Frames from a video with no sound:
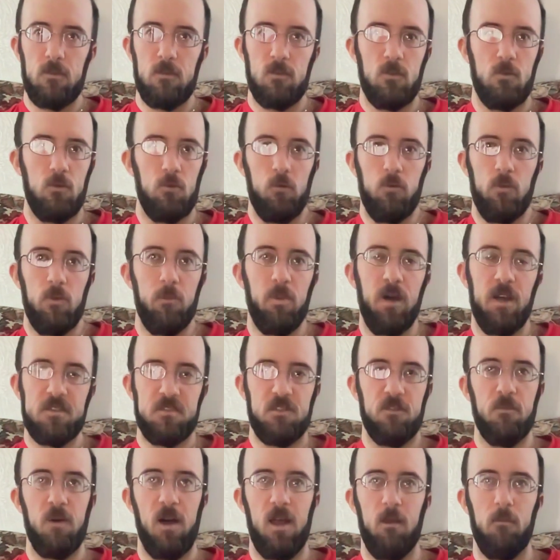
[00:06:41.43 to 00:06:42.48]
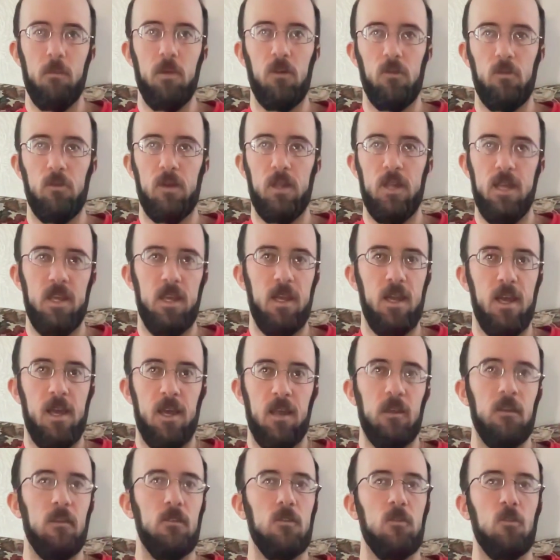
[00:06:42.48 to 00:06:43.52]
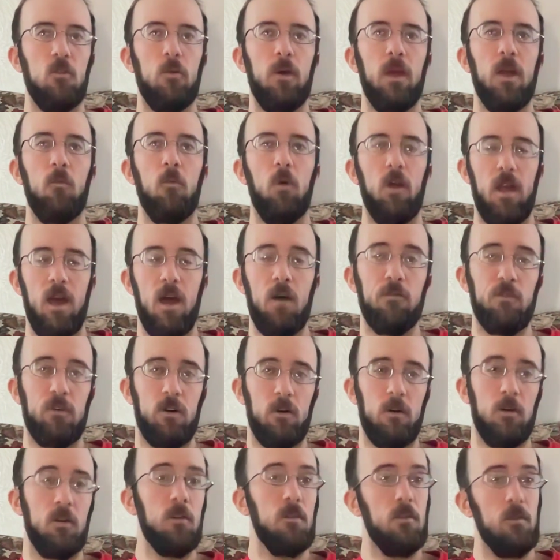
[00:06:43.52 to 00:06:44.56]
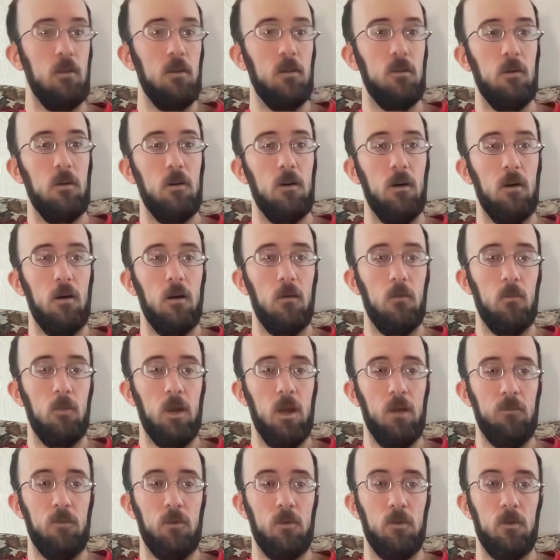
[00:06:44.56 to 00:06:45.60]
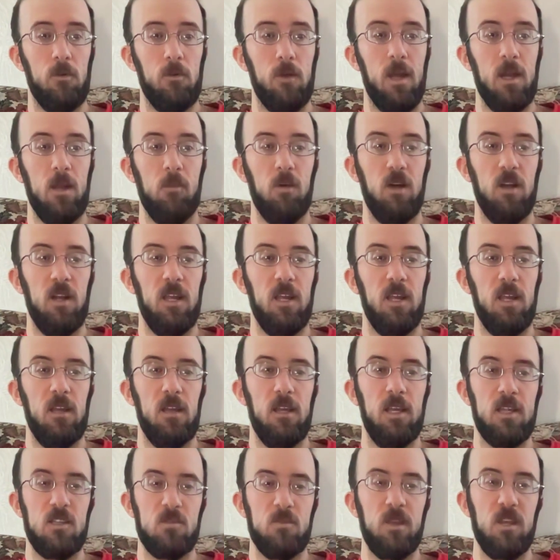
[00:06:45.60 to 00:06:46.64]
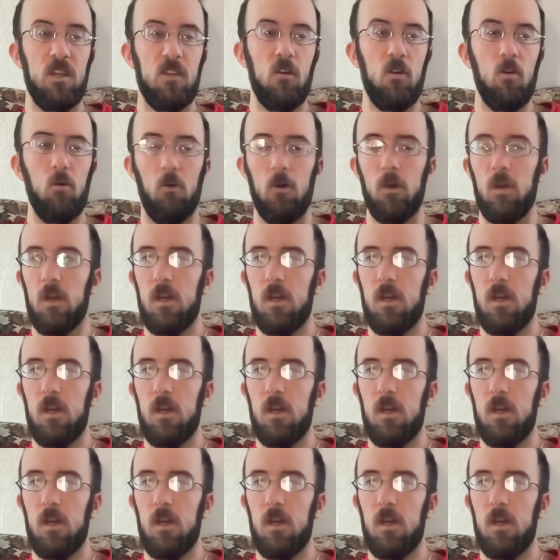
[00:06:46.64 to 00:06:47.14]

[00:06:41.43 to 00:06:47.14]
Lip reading: to the best of my ability and doing whatever anybody needs me to do.